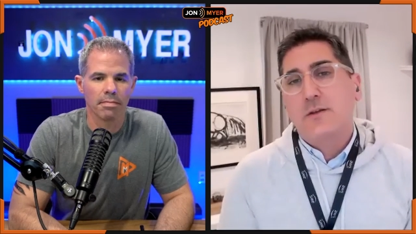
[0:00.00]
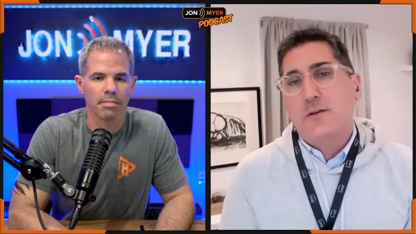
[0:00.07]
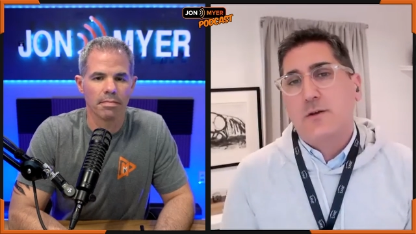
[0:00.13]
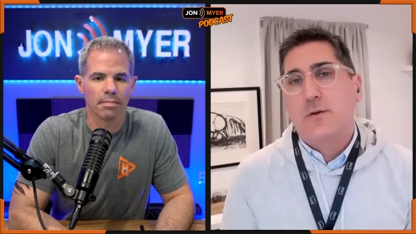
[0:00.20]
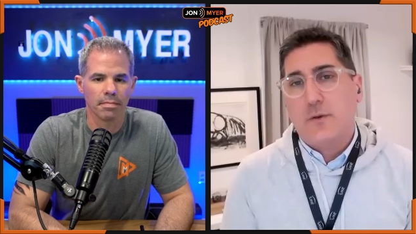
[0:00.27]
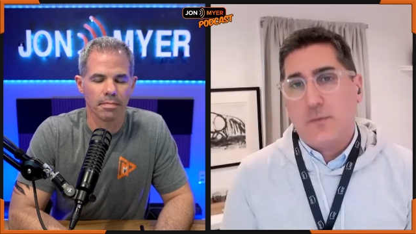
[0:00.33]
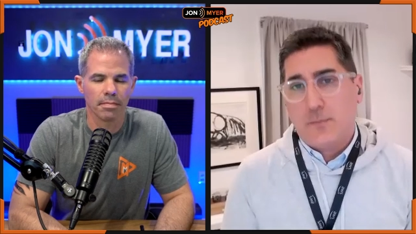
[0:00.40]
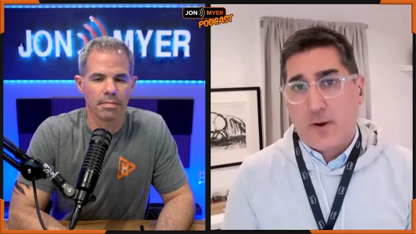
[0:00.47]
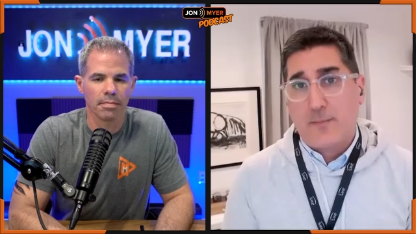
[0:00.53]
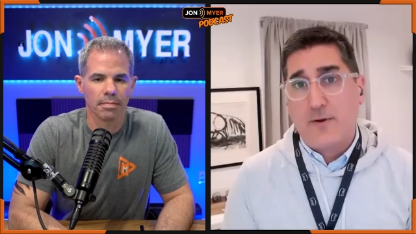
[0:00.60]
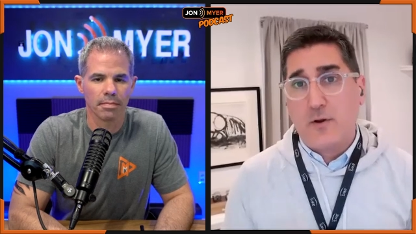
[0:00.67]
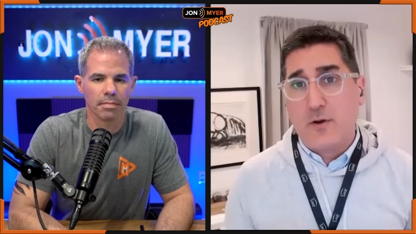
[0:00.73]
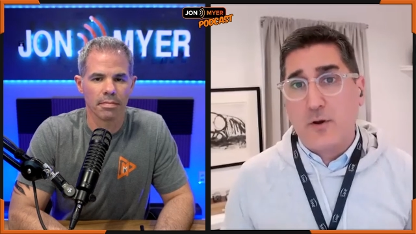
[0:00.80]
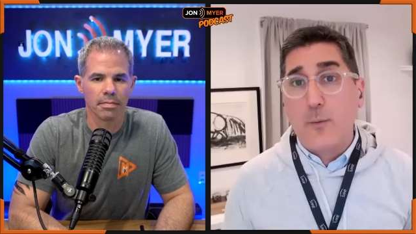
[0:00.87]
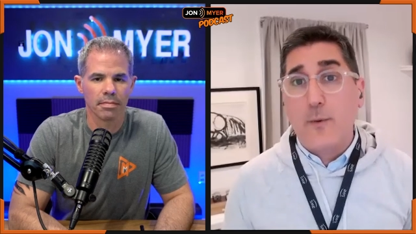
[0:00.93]
Speaker 1: you know, you probably
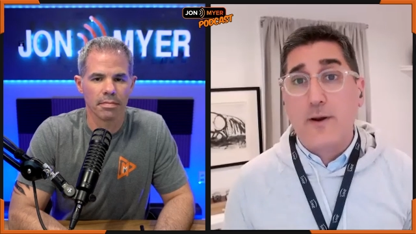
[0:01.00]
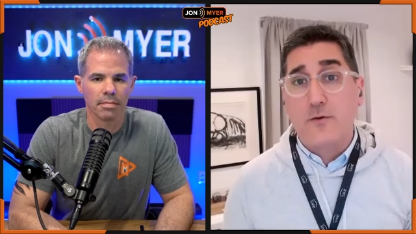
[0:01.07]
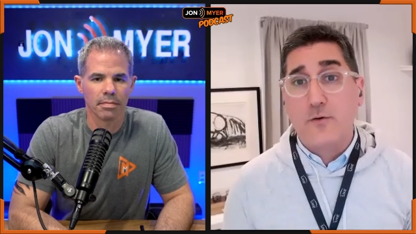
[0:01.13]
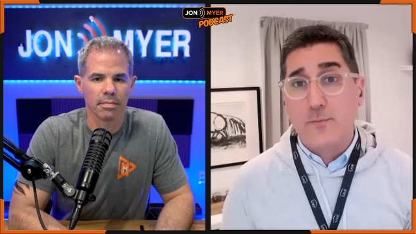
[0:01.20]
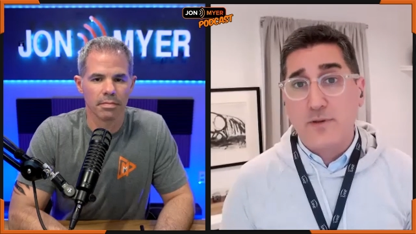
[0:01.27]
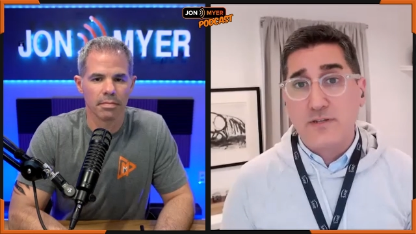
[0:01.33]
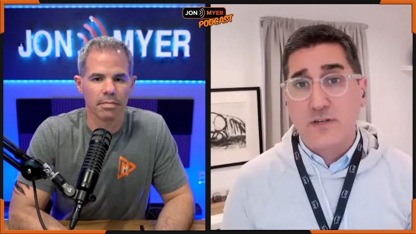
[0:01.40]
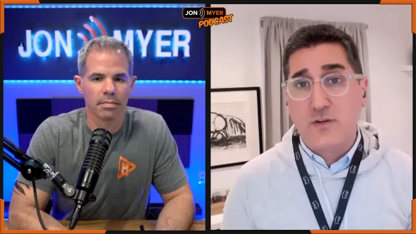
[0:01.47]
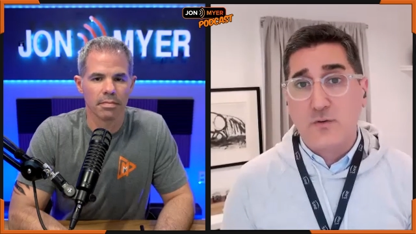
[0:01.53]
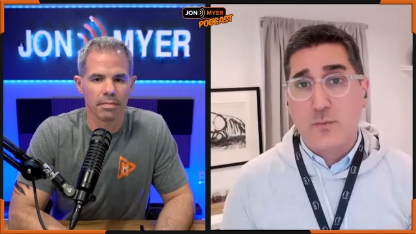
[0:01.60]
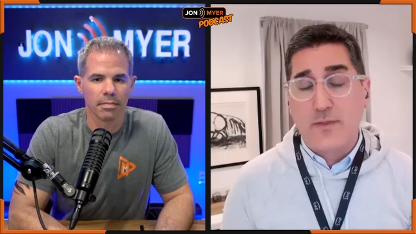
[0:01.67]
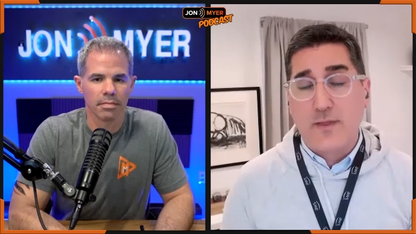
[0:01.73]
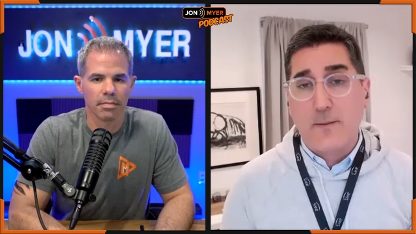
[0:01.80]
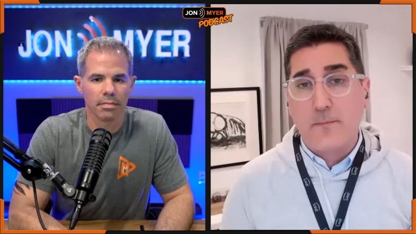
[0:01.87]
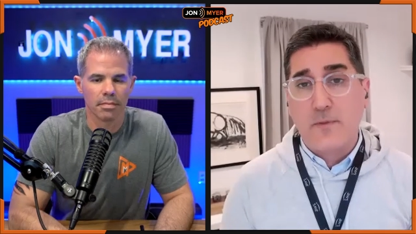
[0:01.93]
know you don't want to do business
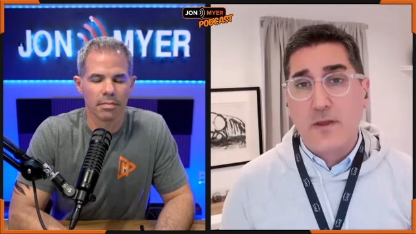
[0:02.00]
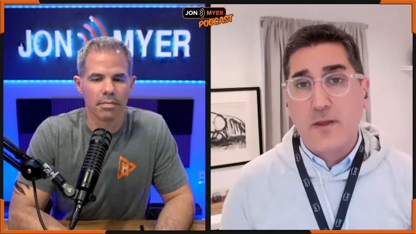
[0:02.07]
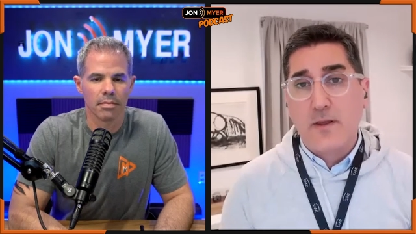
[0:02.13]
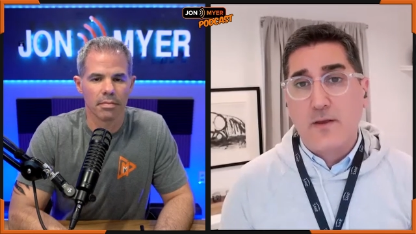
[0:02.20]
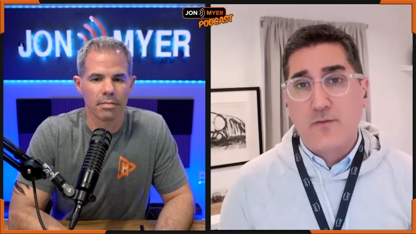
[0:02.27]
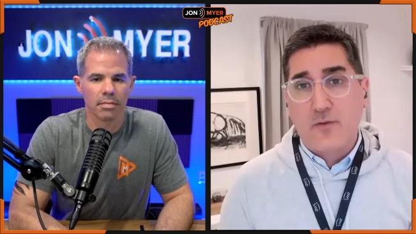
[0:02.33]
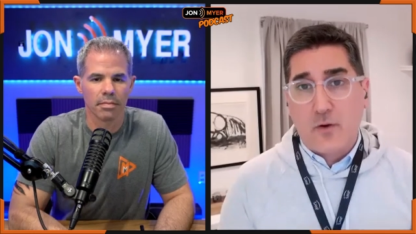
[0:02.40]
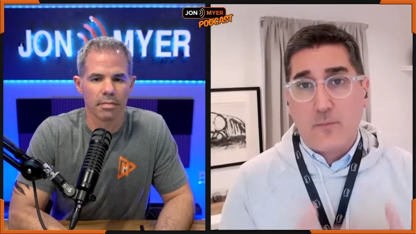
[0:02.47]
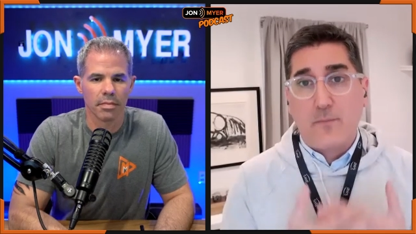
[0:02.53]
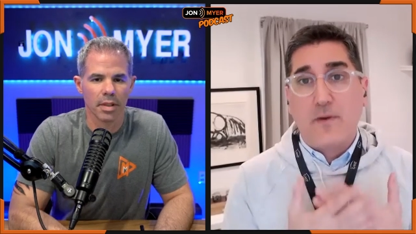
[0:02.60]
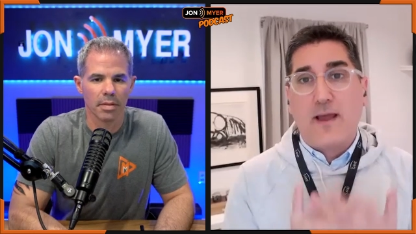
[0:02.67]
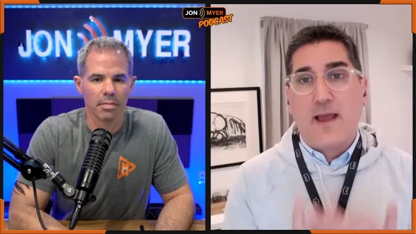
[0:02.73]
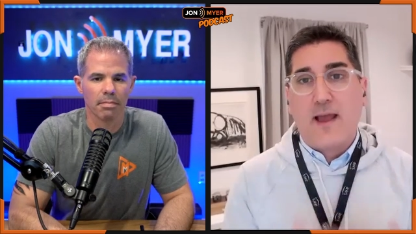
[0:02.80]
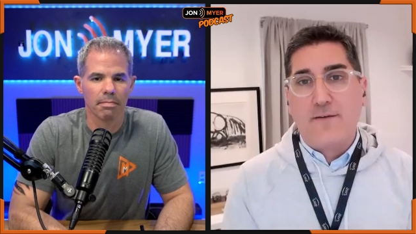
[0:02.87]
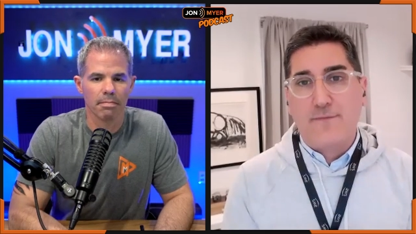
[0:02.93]
with them. So
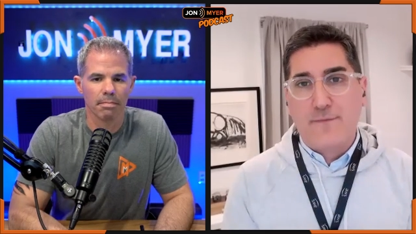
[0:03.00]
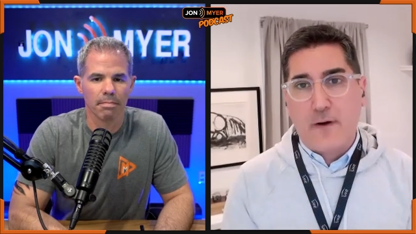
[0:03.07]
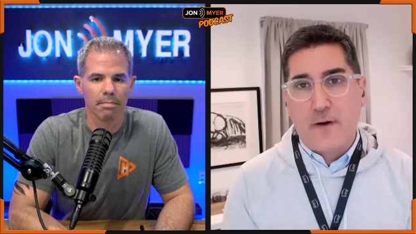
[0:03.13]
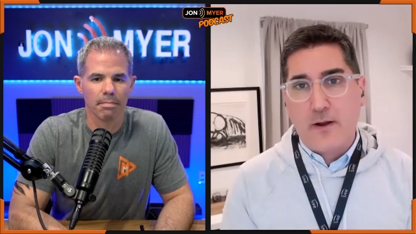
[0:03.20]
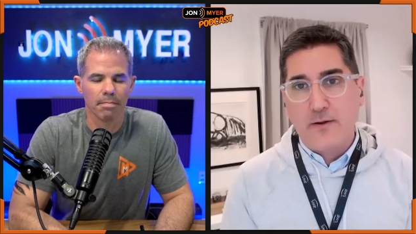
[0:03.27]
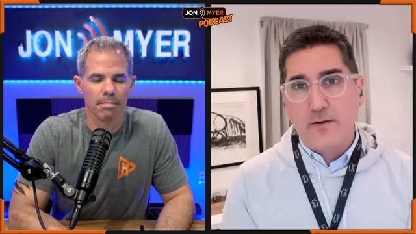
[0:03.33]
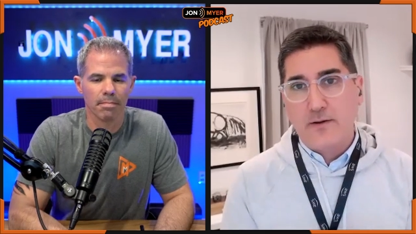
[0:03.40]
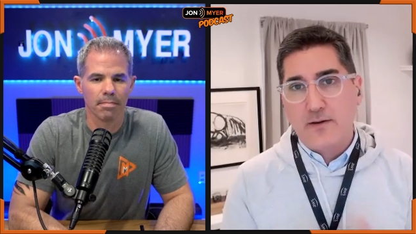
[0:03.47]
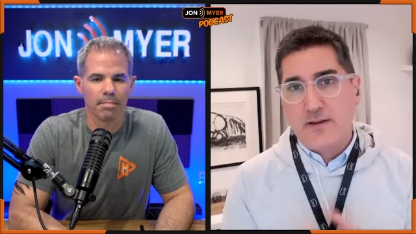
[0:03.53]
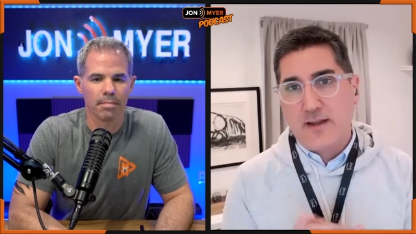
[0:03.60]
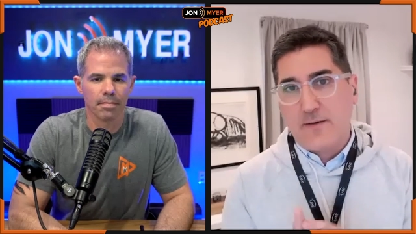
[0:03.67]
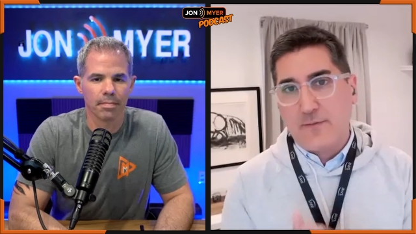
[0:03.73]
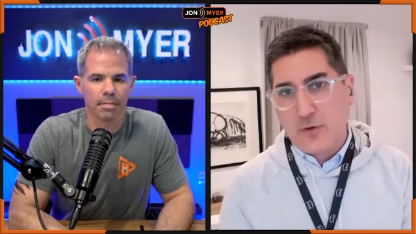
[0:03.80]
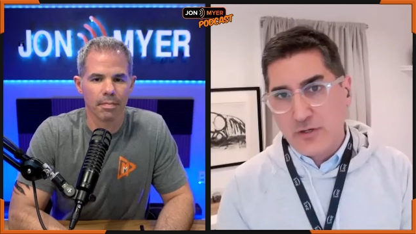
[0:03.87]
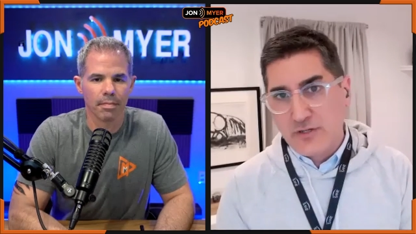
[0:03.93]
have fun,
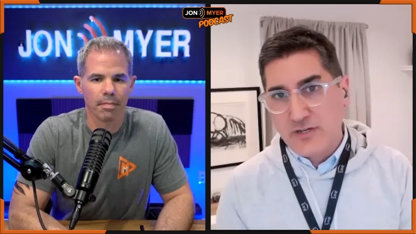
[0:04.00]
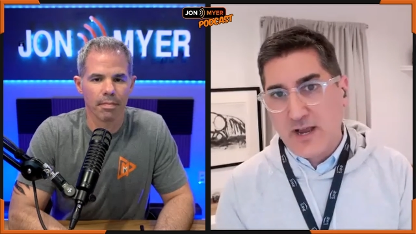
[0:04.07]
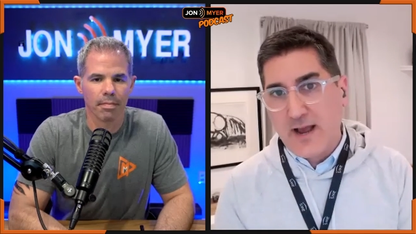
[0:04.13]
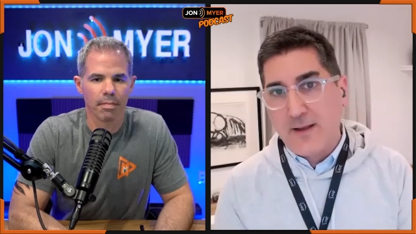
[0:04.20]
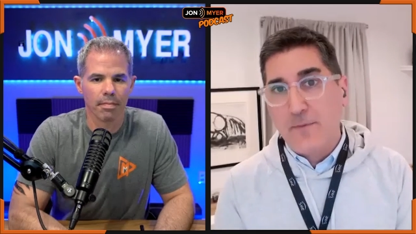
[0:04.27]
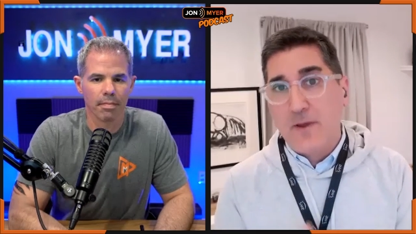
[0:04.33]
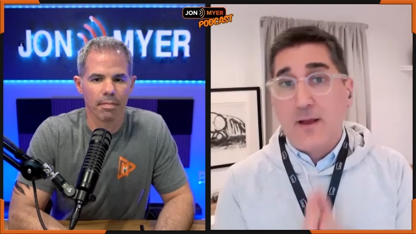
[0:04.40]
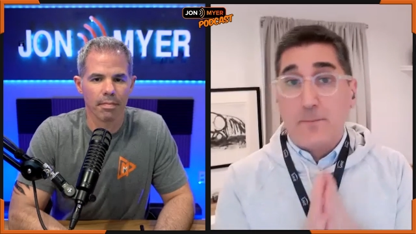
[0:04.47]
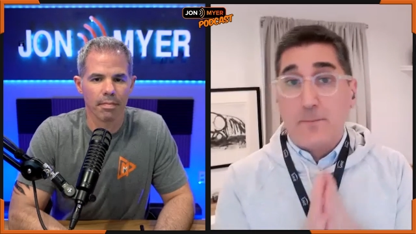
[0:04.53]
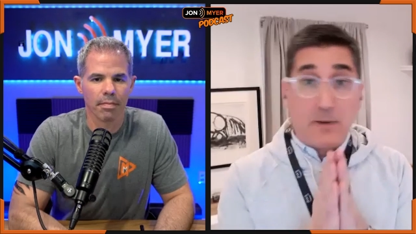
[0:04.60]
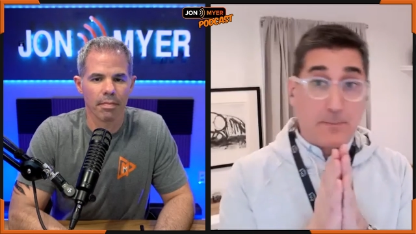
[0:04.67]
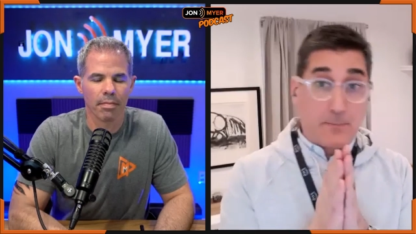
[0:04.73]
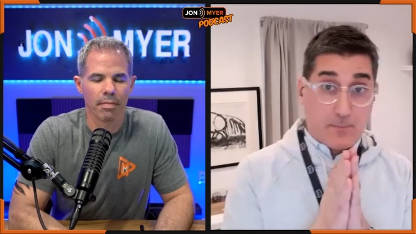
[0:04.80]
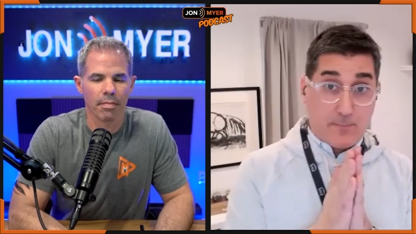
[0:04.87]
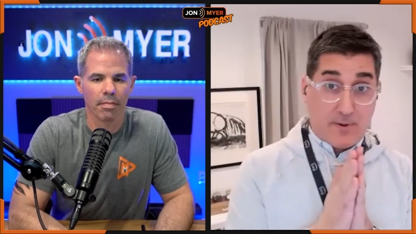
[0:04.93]
have a good time, be
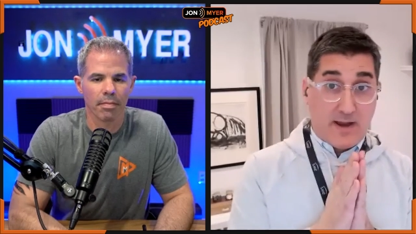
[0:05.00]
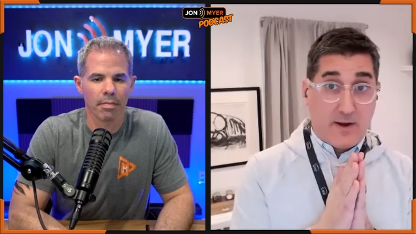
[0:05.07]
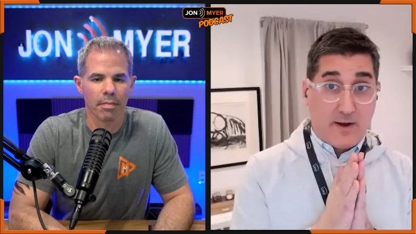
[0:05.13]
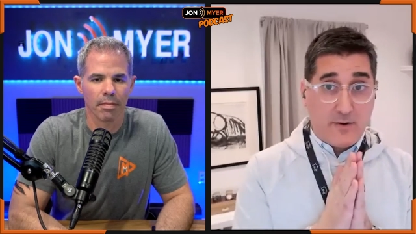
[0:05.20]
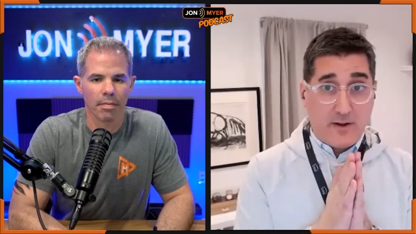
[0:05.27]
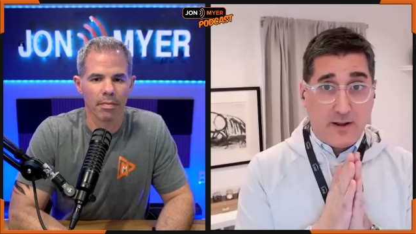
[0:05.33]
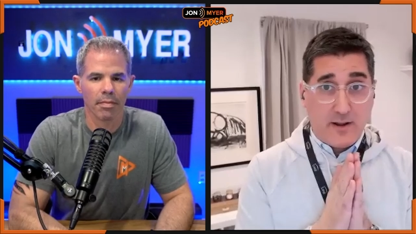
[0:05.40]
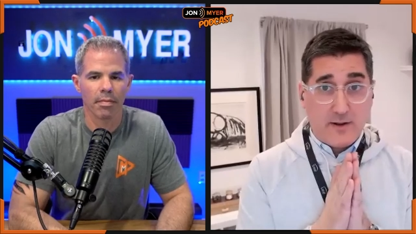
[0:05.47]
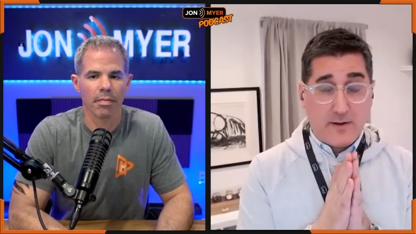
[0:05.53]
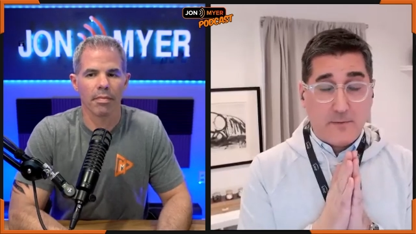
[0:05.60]
prepared,